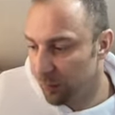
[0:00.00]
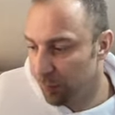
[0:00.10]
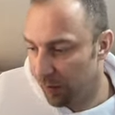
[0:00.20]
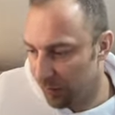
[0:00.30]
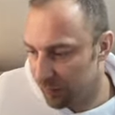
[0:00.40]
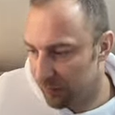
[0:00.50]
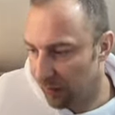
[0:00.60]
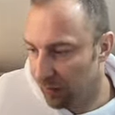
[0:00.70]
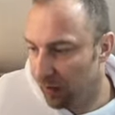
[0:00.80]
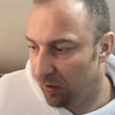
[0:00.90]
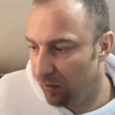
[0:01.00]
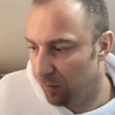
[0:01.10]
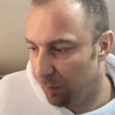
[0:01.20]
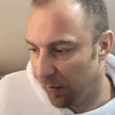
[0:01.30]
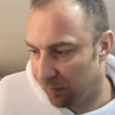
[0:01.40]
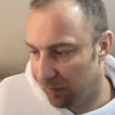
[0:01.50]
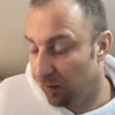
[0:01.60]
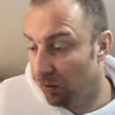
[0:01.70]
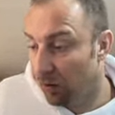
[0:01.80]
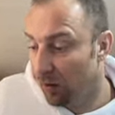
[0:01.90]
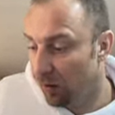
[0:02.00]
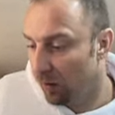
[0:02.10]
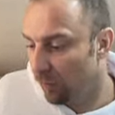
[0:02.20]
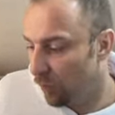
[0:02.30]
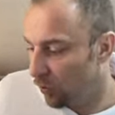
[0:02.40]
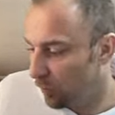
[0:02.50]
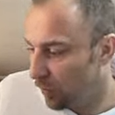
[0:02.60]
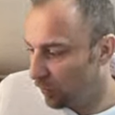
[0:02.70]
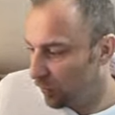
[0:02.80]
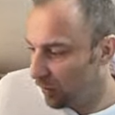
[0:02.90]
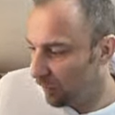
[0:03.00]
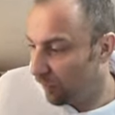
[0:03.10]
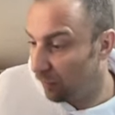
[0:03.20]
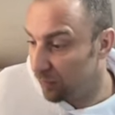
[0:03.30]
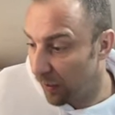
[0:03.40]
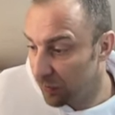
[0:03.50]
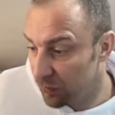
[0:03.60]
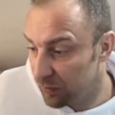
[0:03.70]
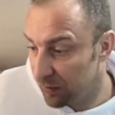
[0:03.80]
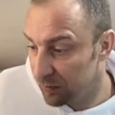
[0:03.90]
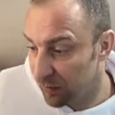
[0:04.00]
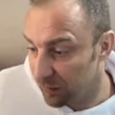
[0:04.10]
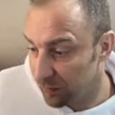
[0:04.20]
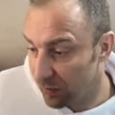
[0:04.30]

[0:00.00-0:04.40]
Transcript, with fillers: Simply, as I said, clearing the path now uh, for the pawn on the e file. Knight to c six.